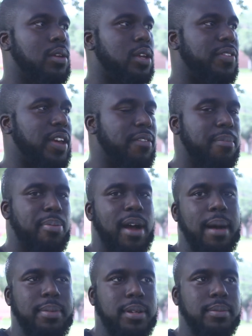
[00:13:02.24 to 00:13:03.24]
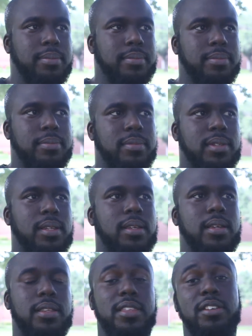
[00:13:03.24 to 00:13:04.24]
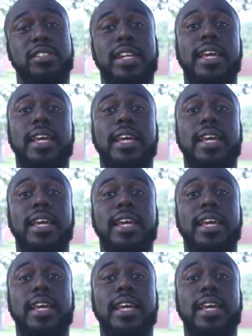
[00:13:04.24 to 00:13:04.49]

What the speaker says: if you have a problem, there's an